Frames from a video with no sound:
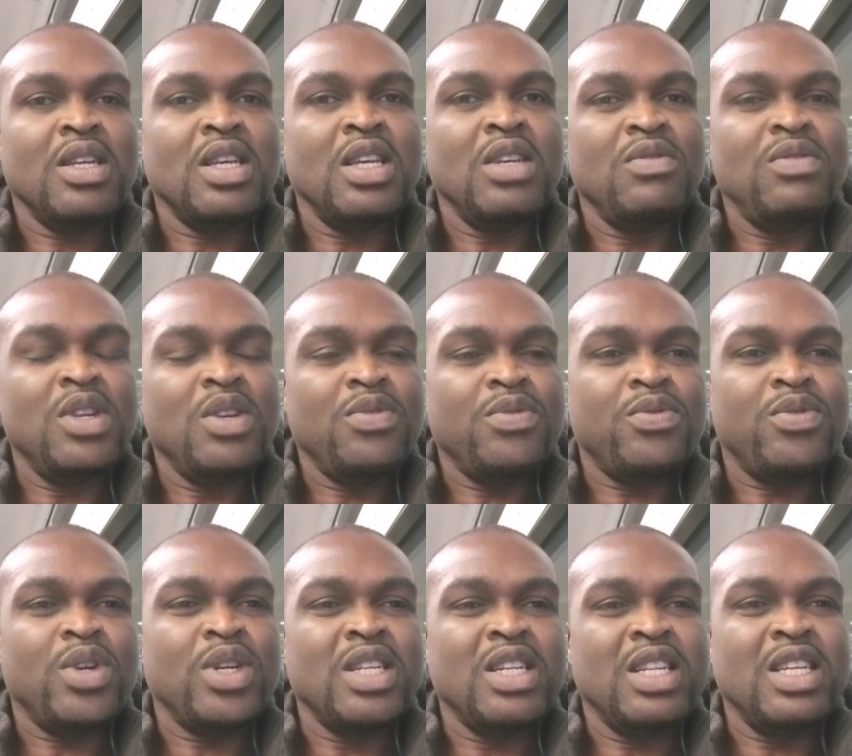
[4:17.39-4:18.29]
every
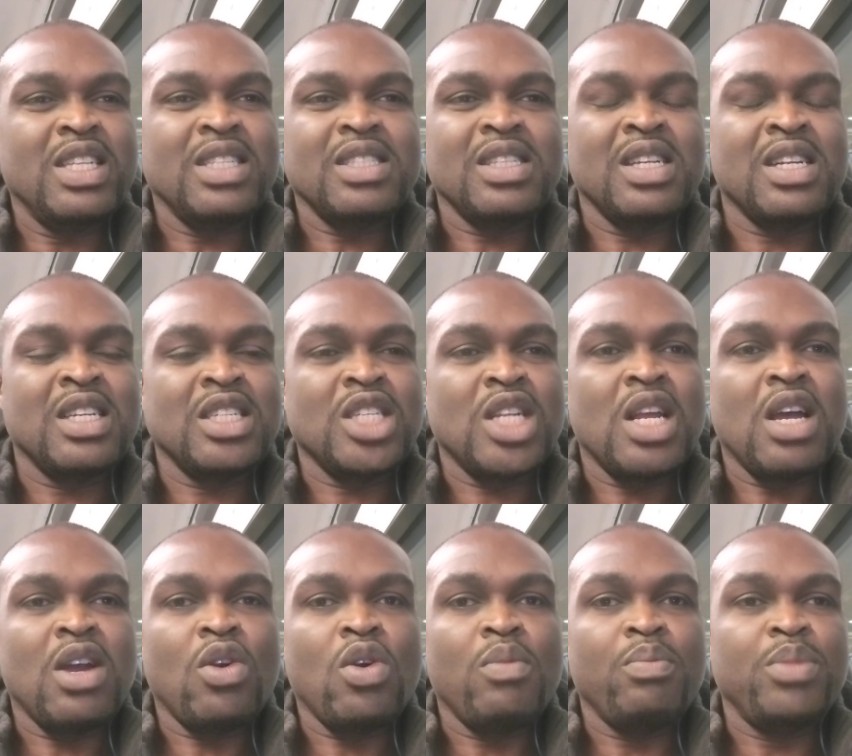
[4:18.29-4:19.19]
foreign
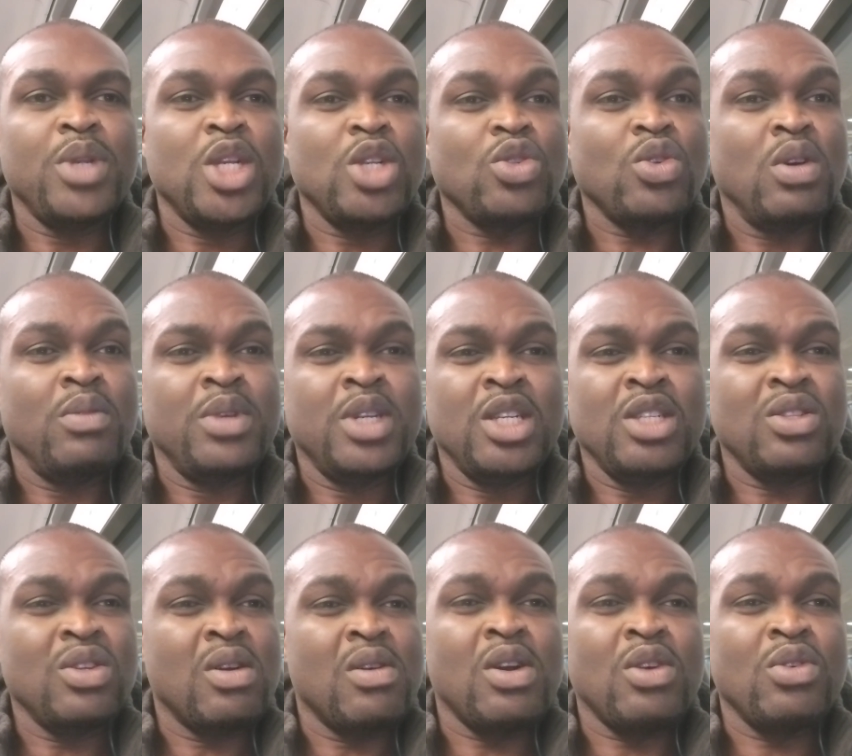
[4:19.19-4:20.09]
international company is coming
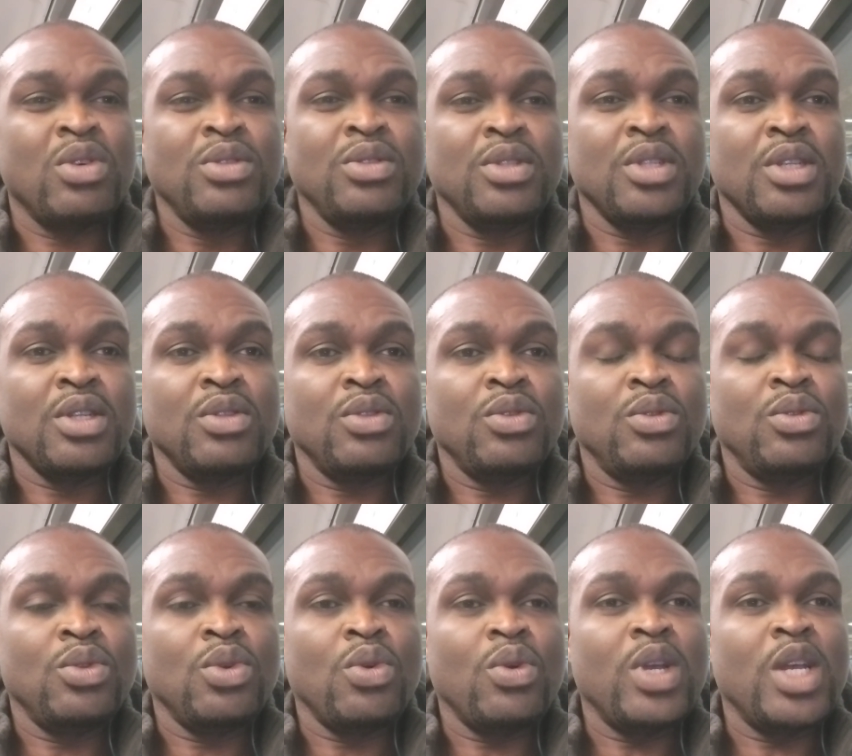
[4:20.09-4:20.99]
into our country
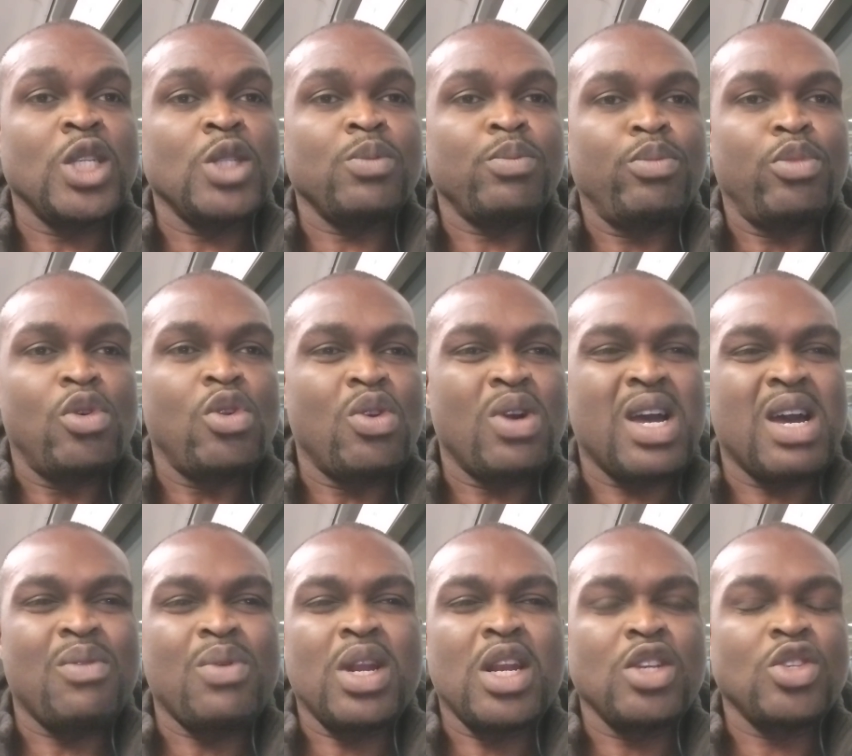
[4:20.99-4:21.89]
to explore
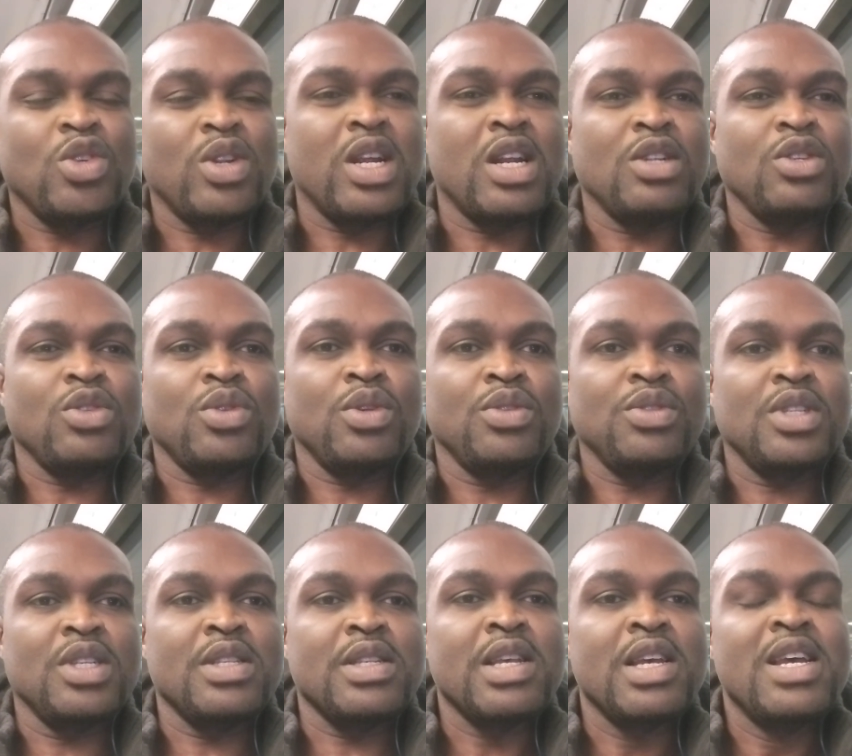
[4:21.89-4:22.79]
our natural
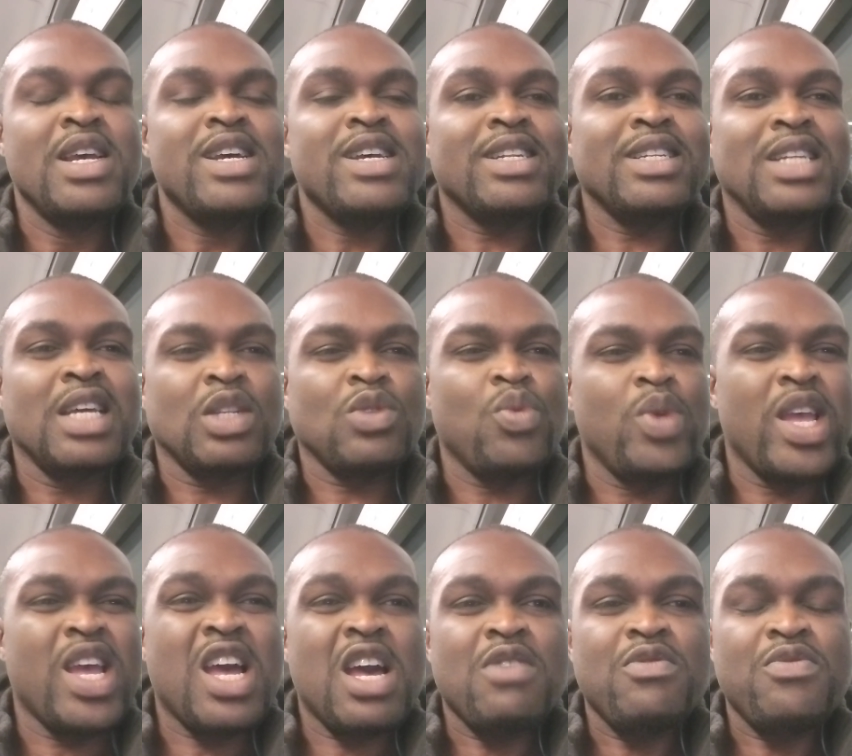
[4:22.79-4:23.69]
resources that
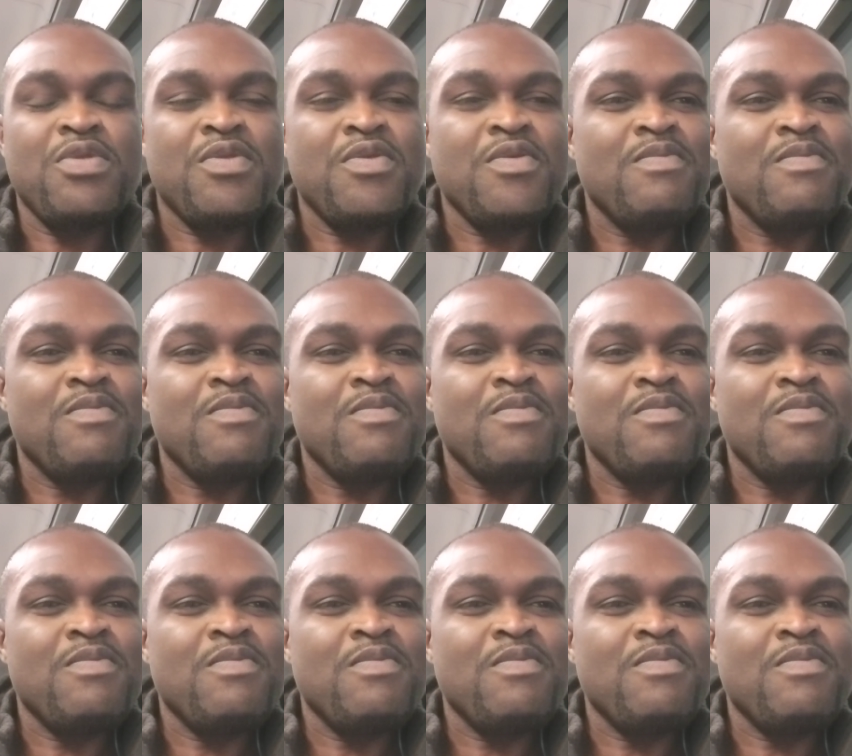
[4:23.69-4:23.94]
we have